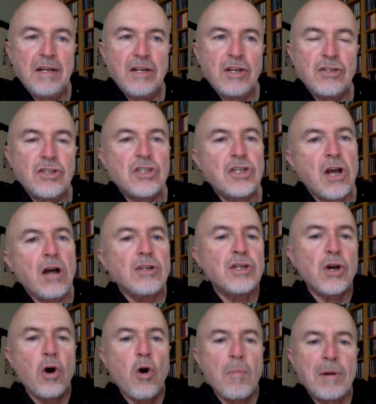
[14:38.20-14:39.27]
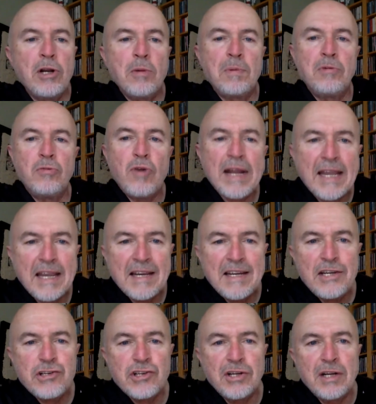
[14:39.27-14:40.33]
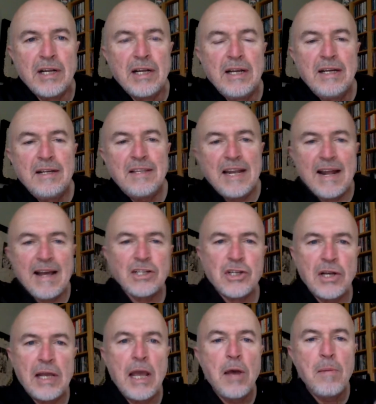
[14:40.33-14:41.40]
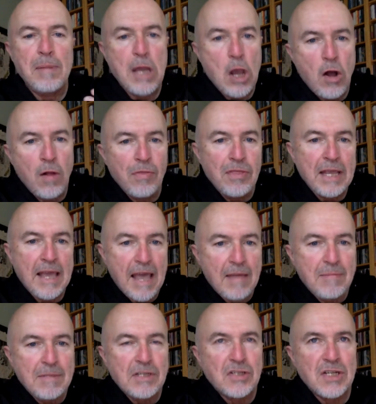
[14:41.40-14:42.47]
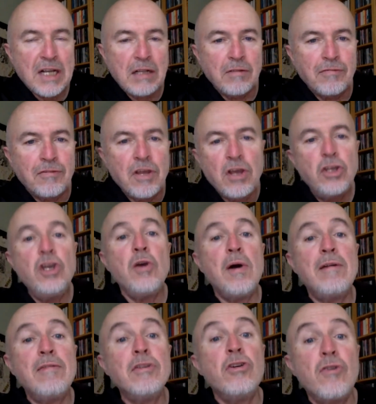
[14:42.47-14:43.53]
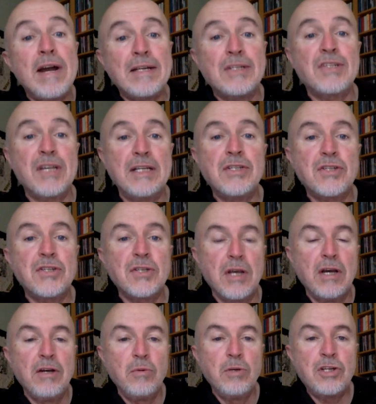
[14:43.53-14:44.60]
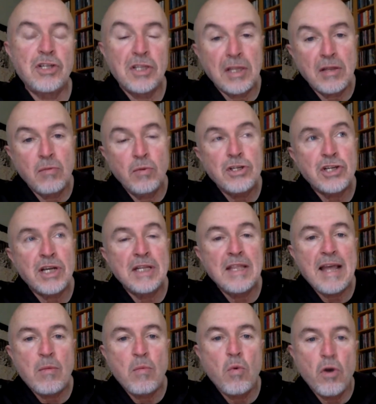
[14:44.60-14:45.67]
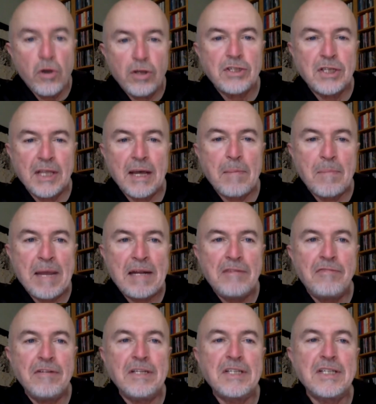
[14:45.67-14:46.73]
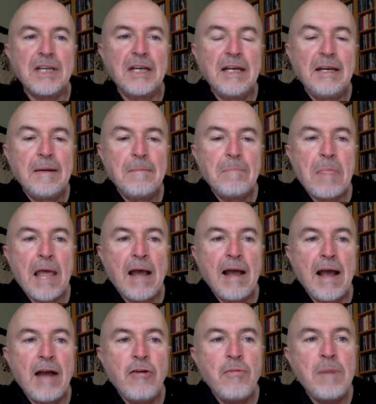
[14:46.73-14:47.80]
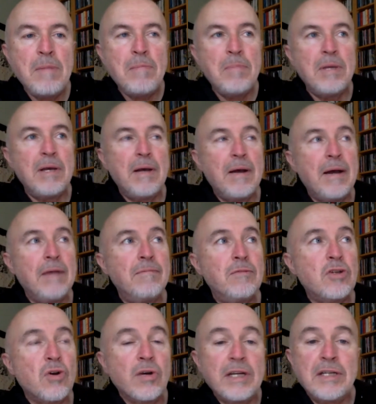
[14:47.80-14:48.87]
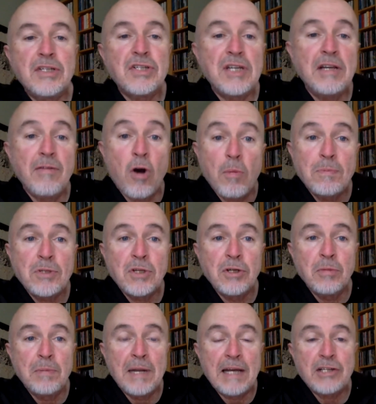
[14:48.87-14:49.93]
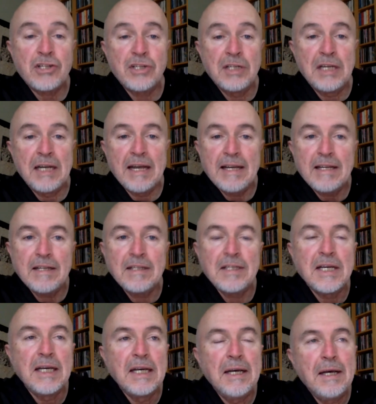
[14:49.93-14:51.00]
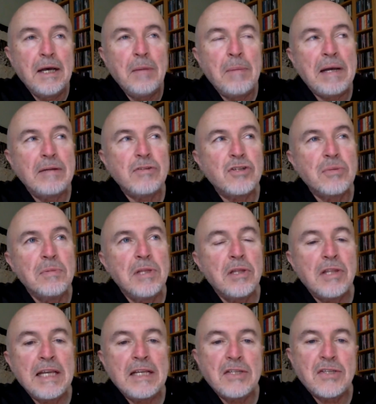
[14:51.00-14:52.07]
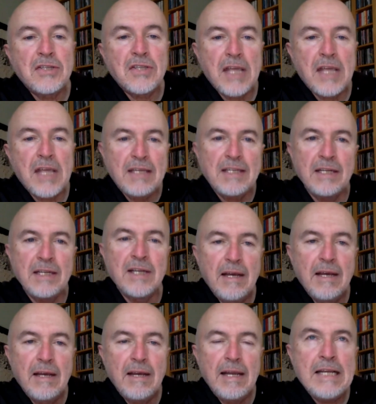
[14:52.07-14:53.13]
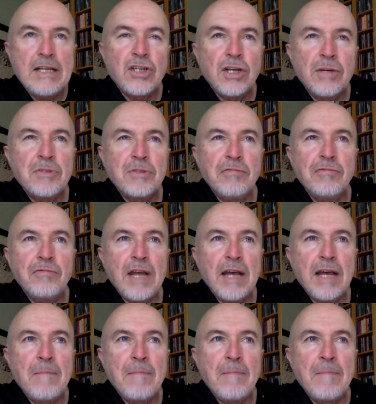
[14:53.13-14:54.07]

can start to open up a recognition that actually beyond the game itself, you have other assets which can then work to that benefit. I remember talking to Steve Hobson up at Ashton United about some of the things they did in terms of